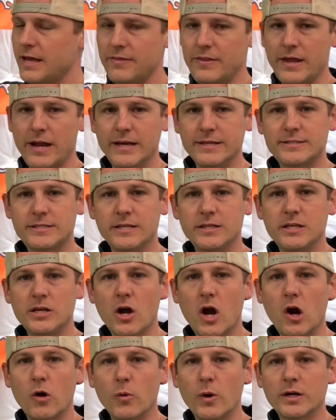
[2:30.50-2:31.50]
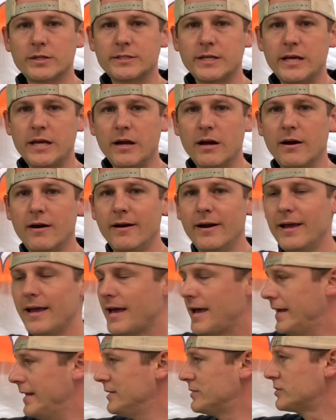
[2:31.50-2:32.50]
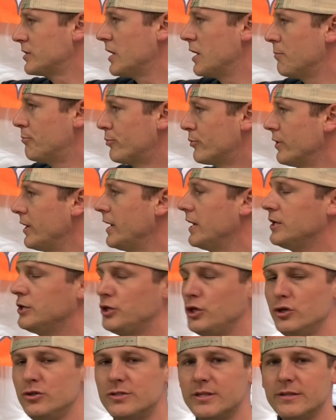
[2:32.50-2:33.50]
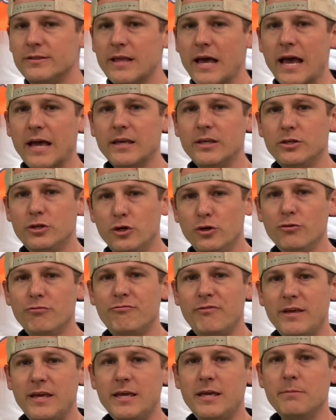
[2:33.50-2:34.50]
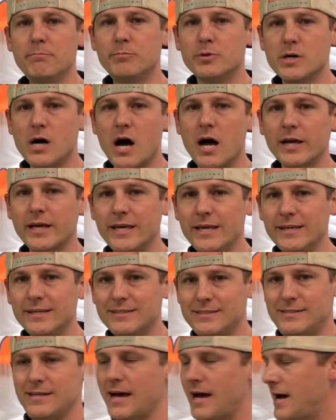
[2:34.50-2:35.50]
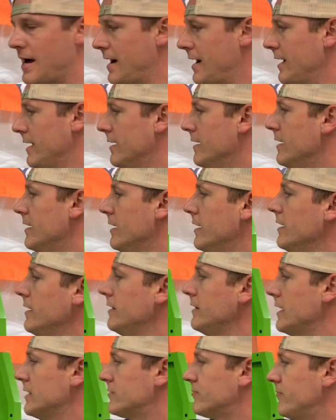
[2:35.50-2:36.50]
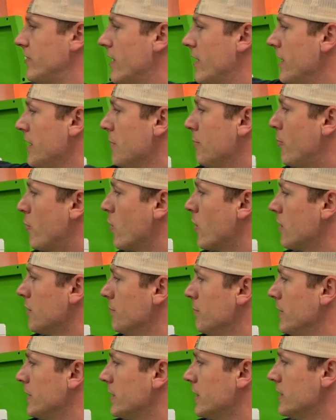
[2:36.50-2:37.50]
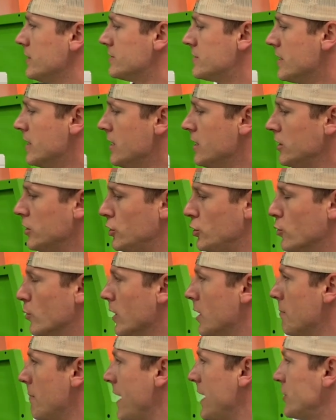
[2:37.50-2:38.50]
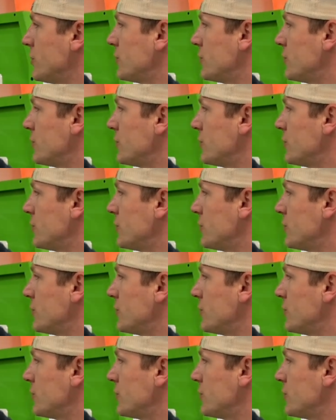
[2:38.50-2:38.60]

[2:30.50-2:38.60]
And then I send the artwork to here and it's gonna print using that UV blocking dye. And that's very important because you wanna make